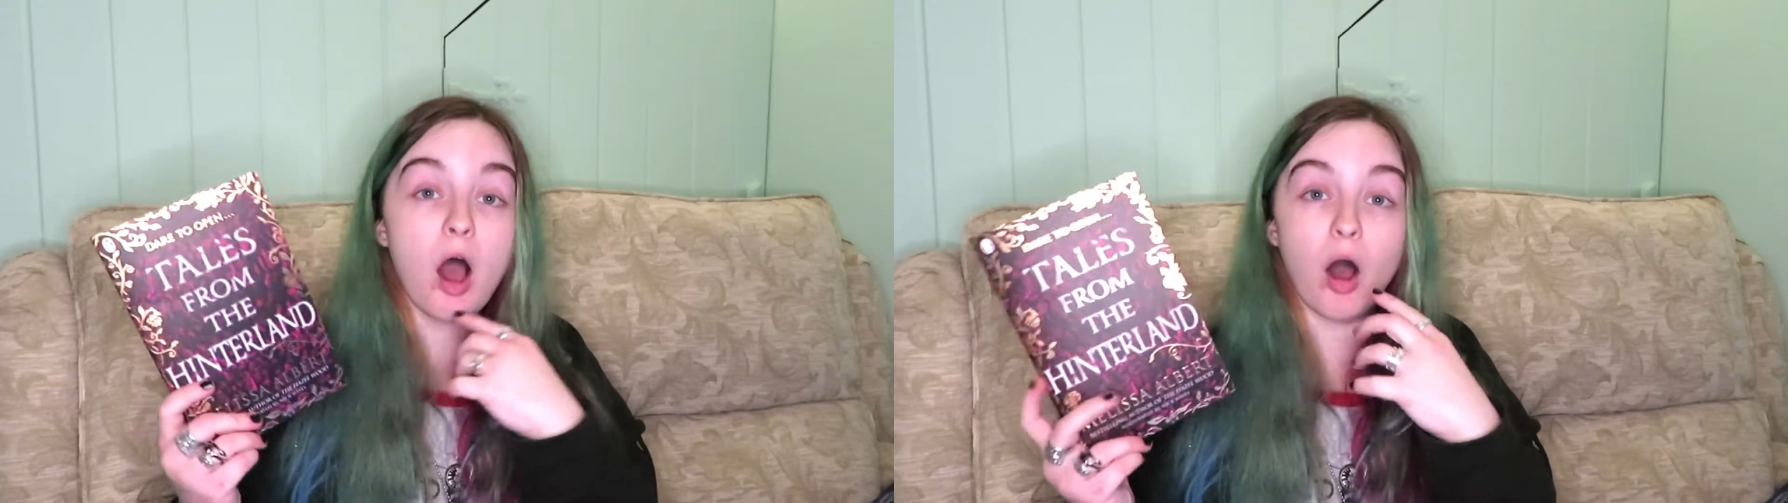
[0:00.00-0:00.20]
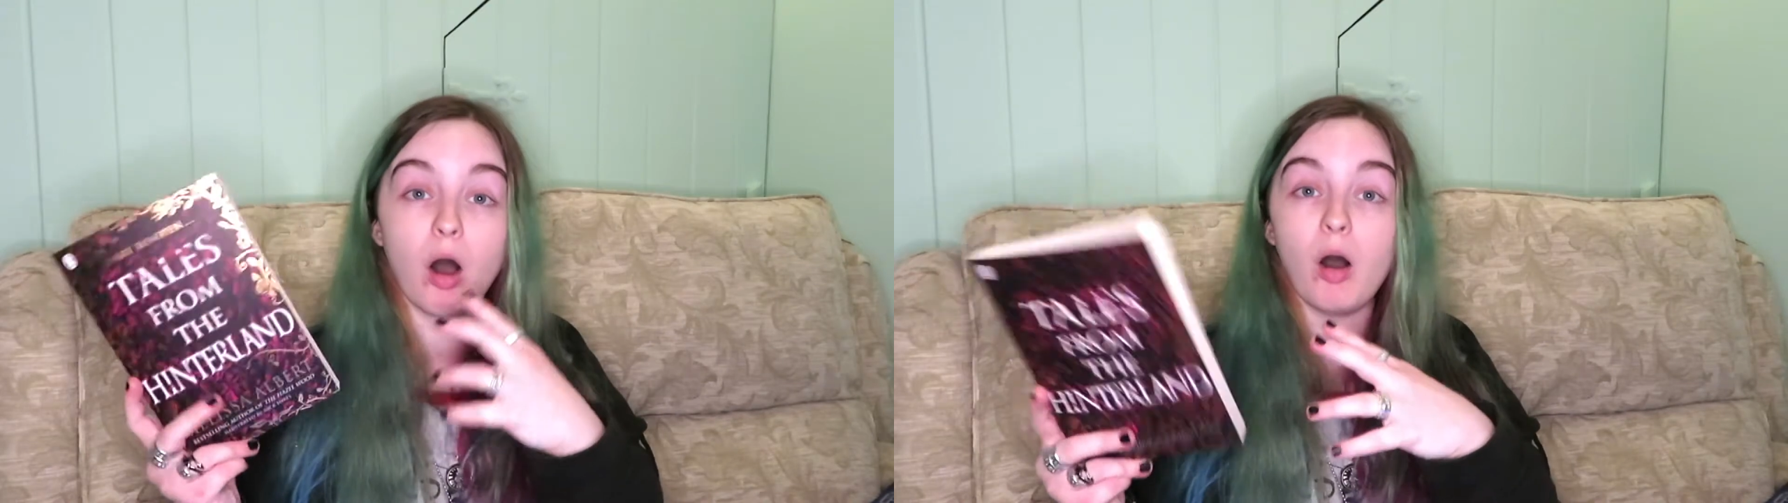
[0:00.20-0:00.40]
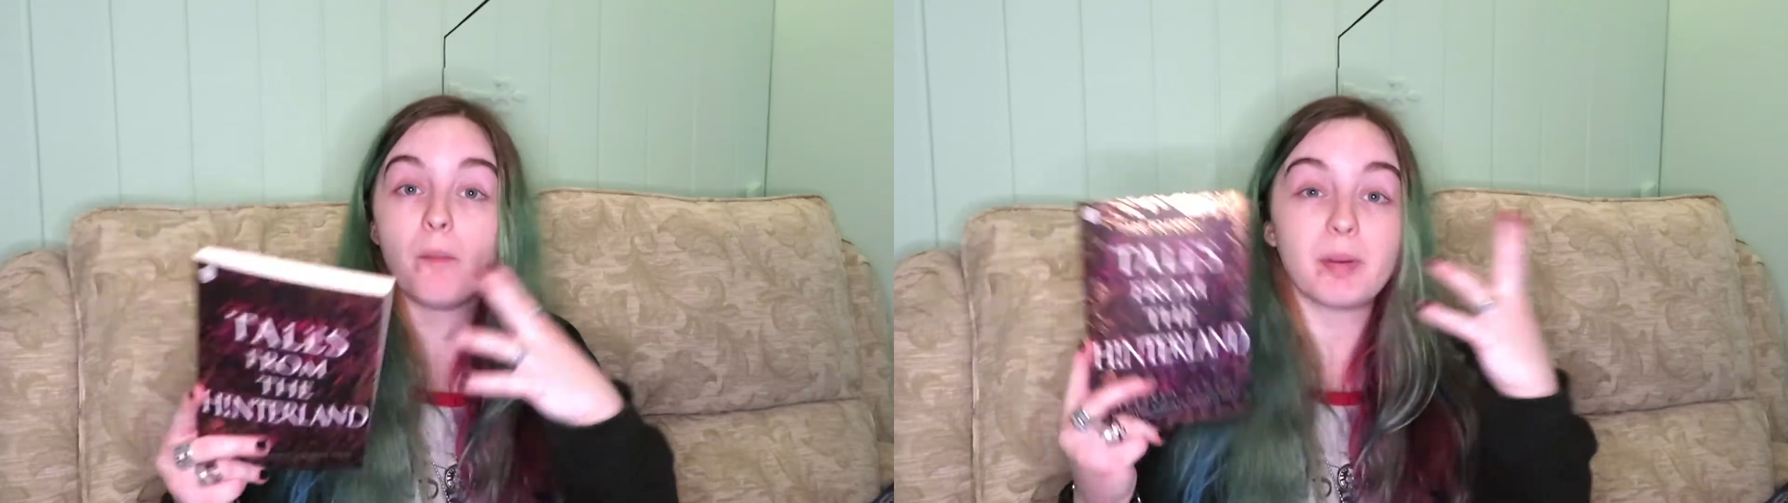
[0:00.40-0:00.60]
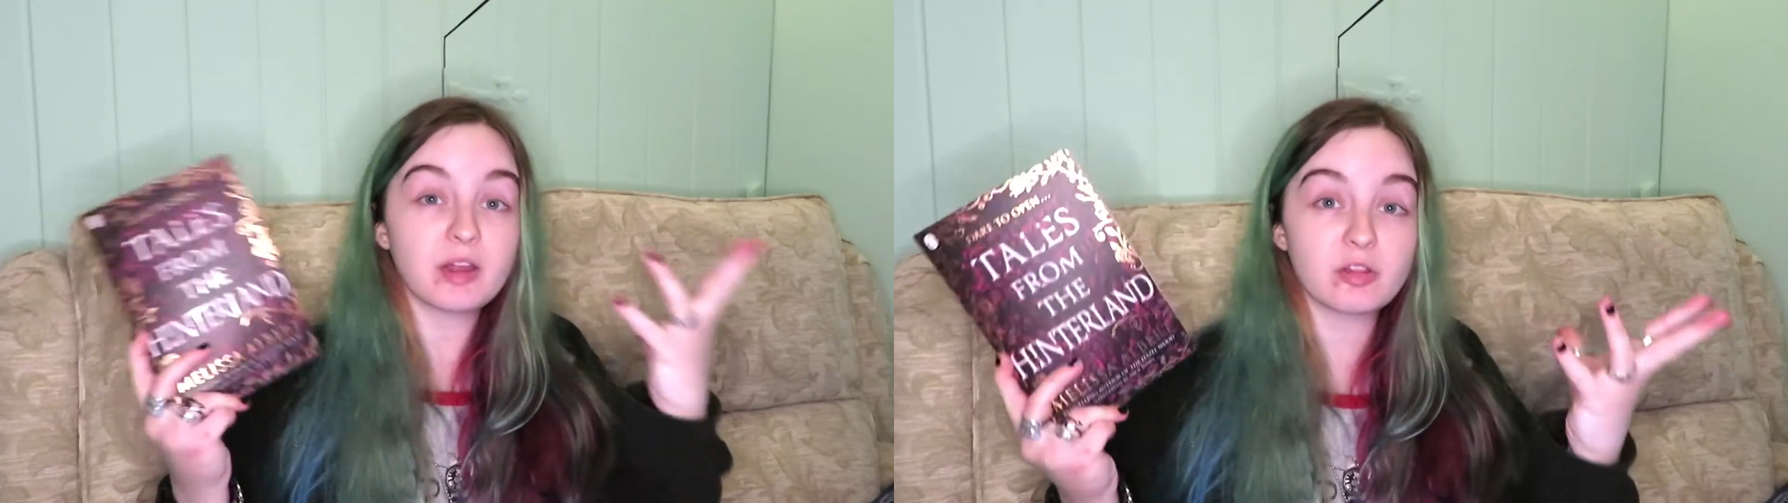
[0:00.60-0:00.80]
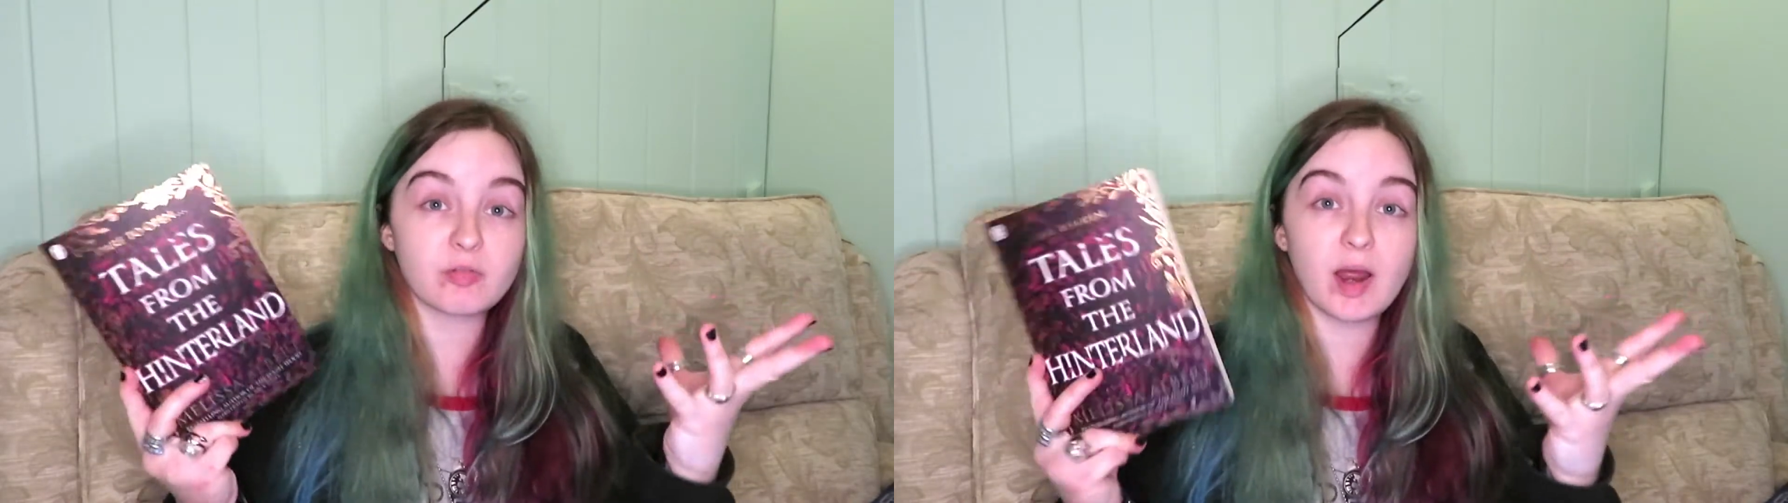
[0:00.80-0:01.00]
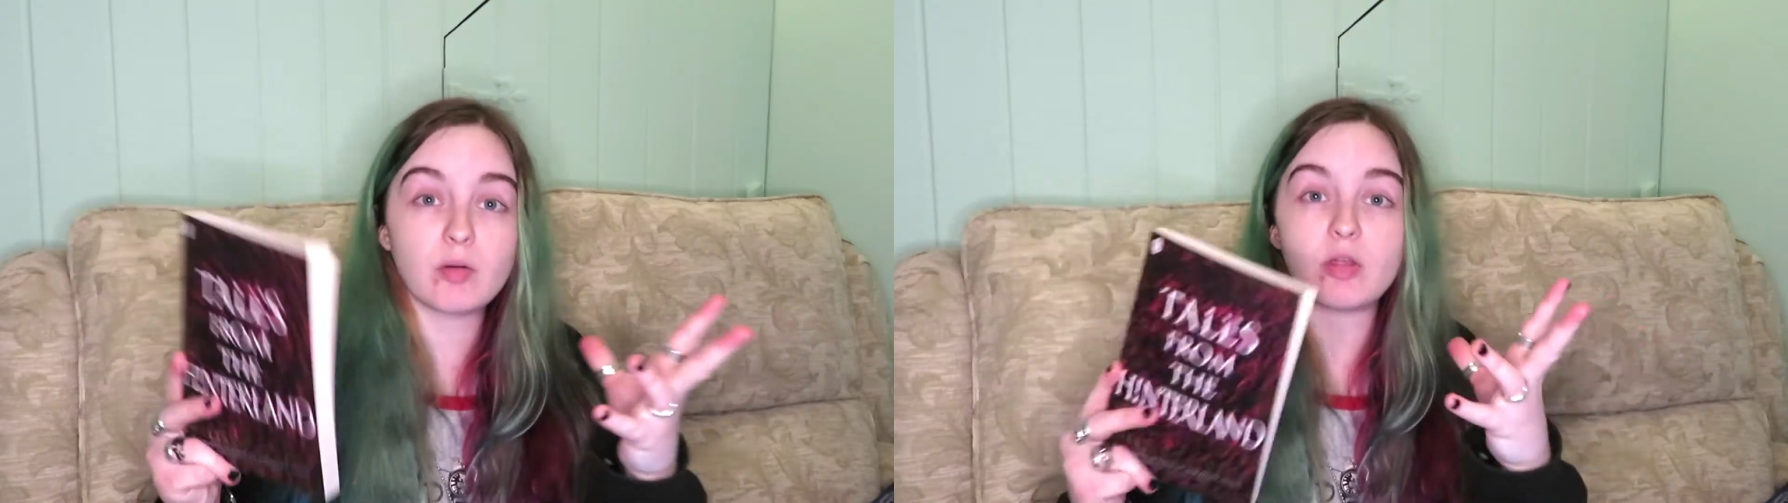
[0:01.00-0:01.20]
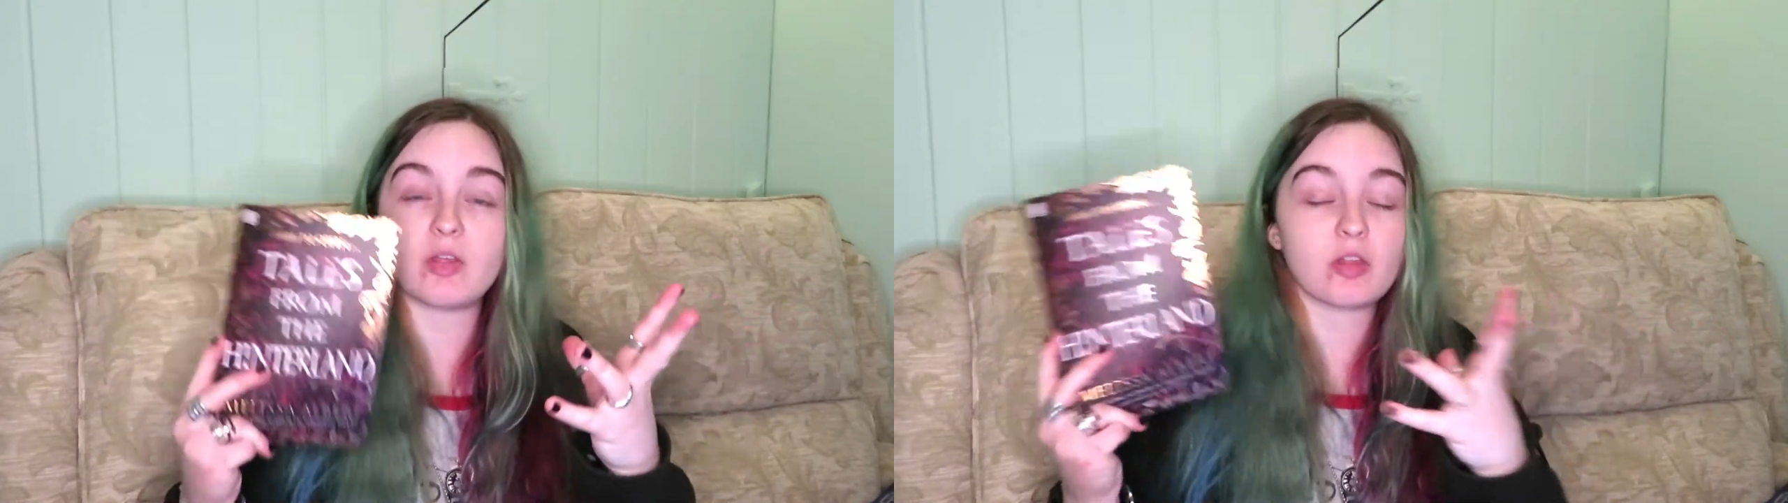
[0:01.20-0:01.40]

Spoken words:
are based around this